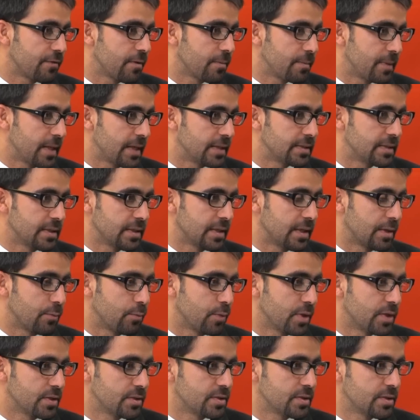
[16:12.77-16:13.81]
up that deal and
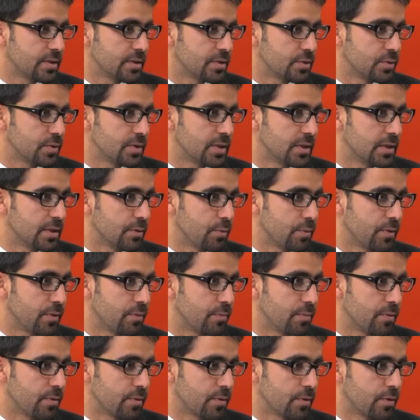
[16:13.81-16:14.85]
went into deal
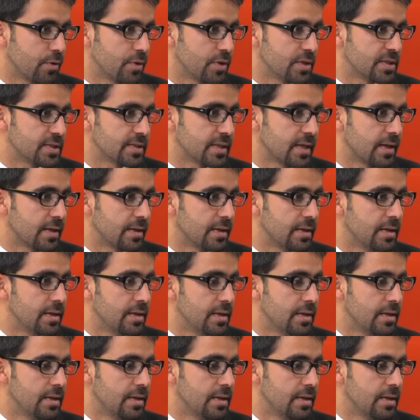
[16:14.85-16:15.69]
with Kurdistan.